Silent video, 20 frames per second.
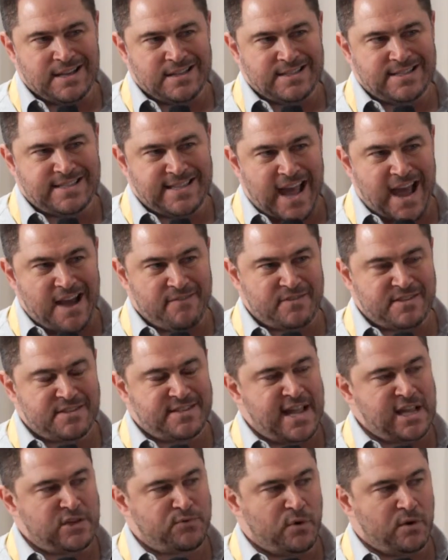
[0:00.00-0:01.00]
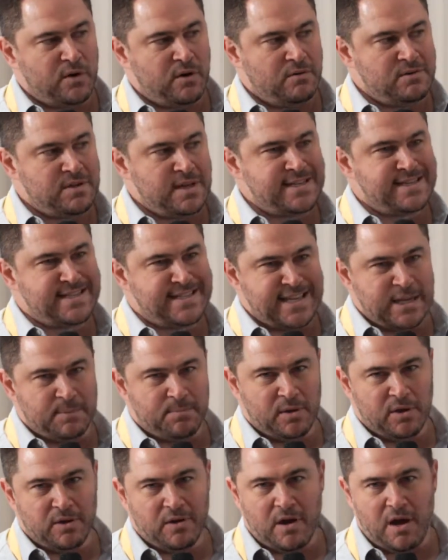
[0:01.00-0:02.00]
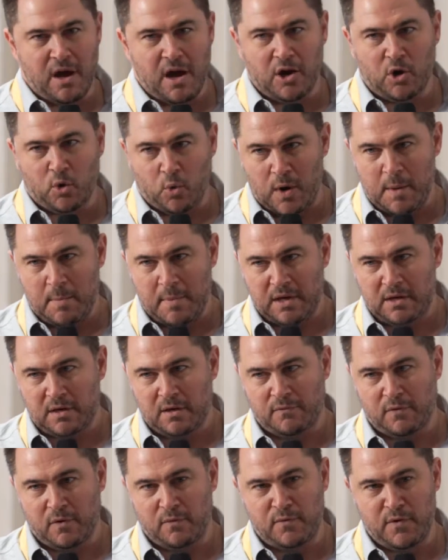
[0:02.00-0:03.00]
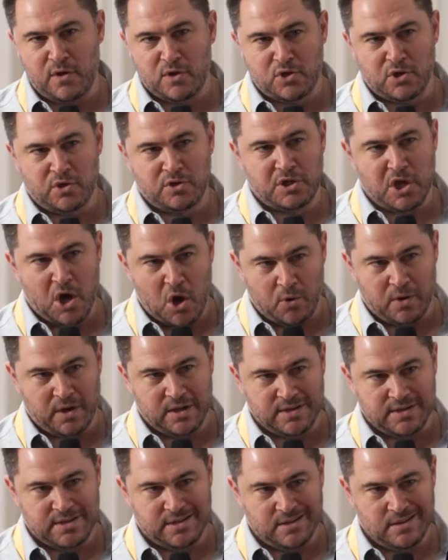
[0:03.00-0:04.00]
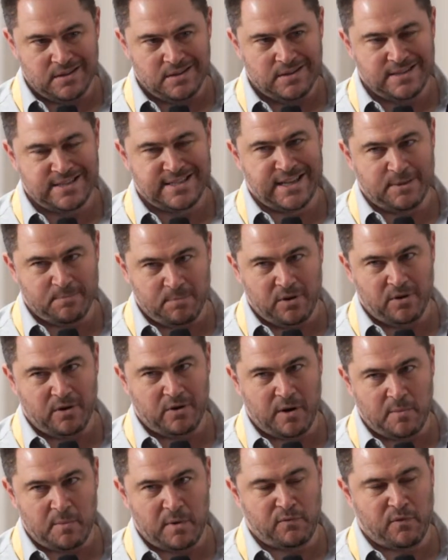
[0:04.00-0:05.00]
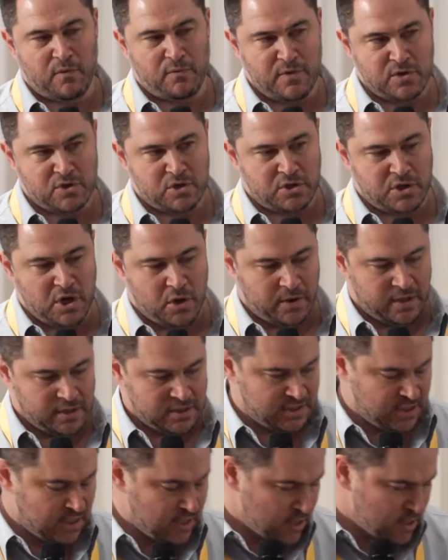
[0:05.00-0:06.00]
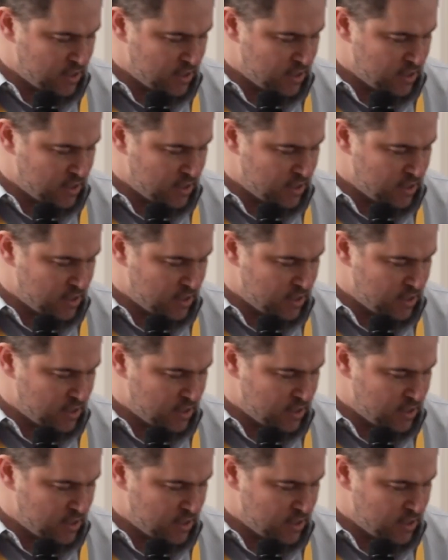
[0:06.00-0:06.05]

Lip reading: SAFT stands for Simple Agreement for Future Tokens. Simple Agreement for Future Tokens.